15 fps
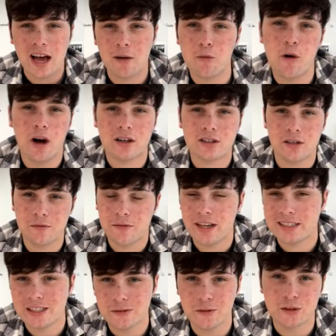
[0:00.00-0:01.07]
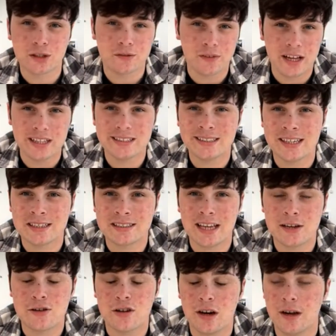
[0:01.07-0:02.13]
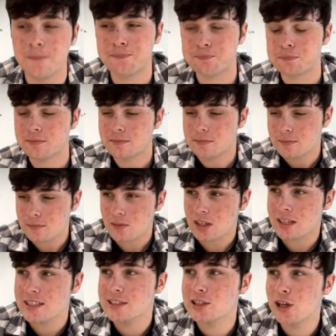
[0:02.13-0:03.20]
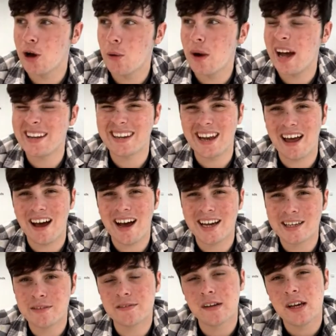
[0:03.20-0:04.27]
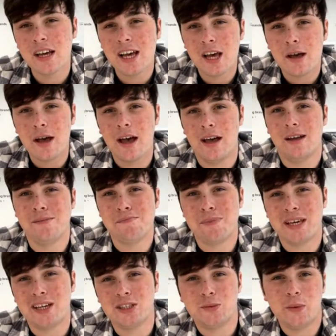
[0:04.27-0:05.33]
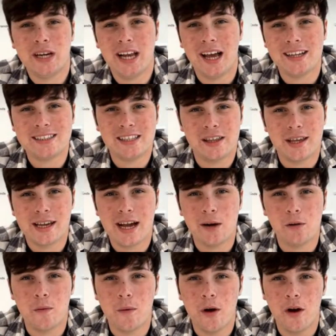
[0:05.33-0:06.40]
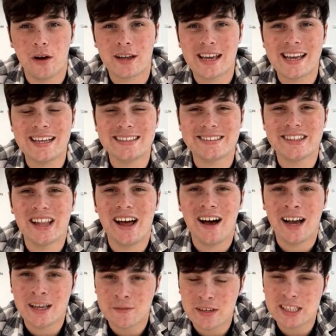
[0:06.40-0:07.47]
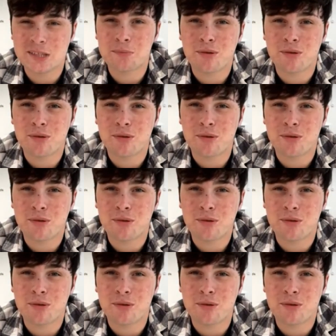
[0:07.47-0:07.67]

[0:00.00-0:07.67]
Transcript: worked on festivals, events, etc. So, and live, because we like to think our work is live, it's